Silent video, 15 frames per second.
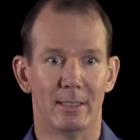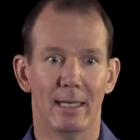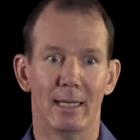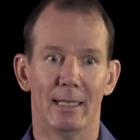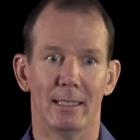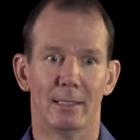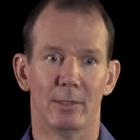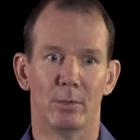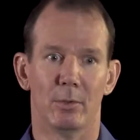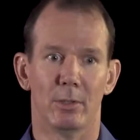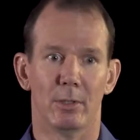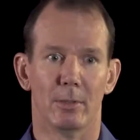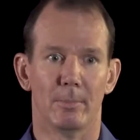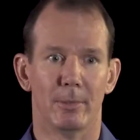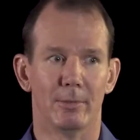day in
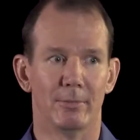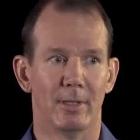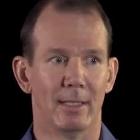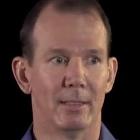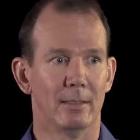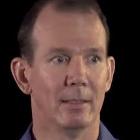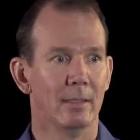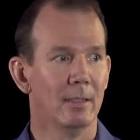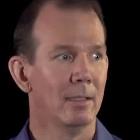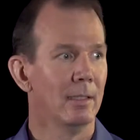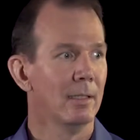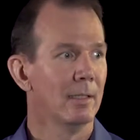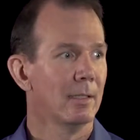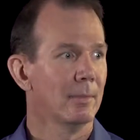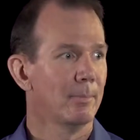order to prevent
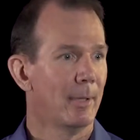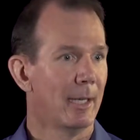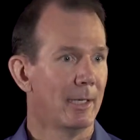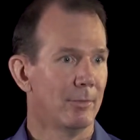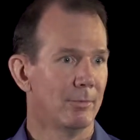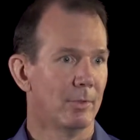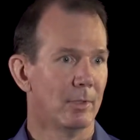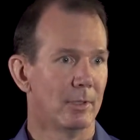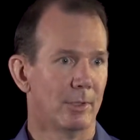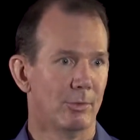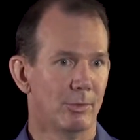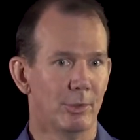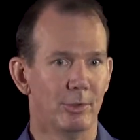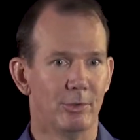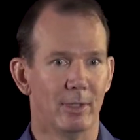painful,
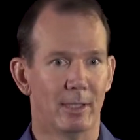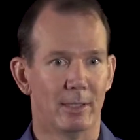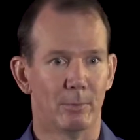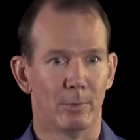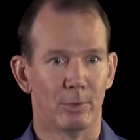excruciating